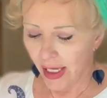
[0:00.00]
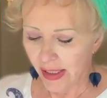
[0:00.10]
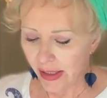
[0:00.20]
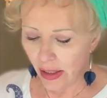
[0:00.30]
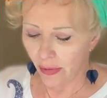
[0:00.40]

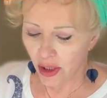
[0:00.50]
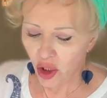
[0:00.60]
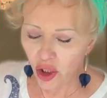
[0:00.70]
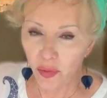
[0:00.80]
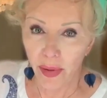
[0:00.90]
So it
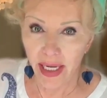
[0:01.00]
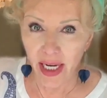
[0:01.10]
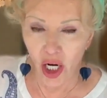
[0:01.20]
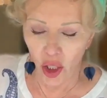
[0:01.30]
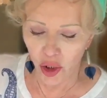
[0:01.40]
should
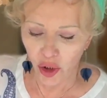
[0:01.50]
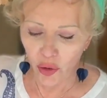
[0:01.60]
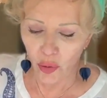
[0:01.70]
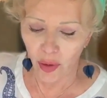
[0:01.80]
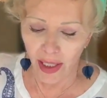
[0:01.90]
be a lot
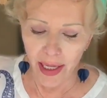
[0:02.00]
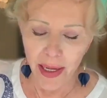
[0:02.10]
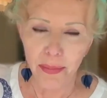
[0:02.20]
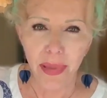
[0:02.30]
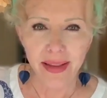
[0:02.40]
cooler.
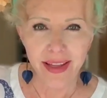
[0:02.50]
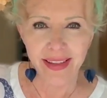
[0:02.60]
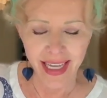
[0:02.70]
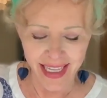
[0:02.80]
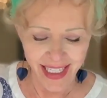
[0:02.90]
But the
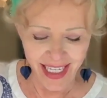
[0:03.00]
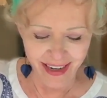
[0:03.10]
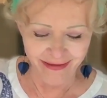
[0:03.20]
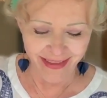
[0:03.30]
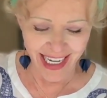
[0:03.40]
thing that
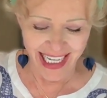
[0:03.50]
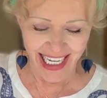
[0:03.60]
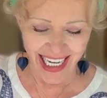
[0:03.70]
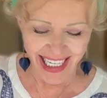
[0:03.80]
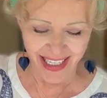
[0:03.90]
I really
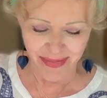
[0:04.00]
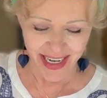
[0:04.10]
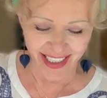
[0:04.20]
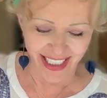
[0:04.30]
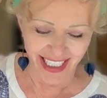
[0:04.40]
like
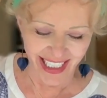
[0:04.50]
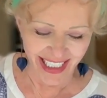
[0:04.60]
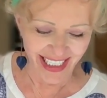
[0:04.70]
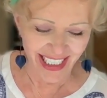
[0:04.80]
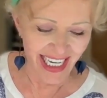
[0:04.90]
about
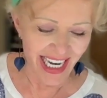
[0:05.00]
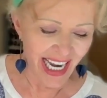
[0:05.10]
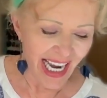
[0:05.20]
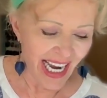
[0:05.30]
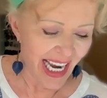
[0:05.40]
it
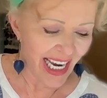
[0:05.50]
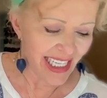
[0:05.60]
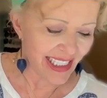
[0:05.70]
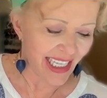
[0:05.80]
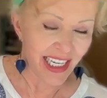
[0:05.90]

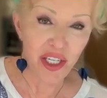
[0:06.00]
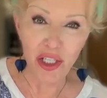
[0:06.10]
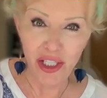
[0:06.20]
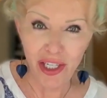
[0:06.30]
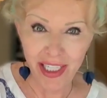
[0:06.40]
is that
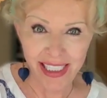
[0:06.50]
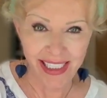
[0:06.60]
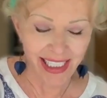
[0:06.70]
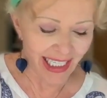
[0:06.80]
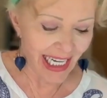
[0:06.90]
not only
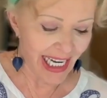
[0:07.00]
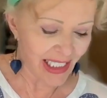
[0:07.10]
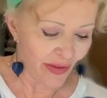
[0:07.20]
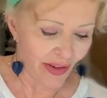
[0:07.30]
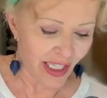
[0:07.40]
is it
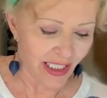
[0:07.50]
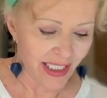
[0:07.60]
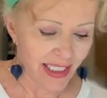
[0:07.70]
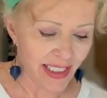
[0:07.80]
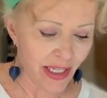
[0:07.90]
lace front,
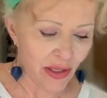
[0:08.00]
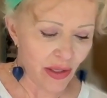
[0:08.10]
so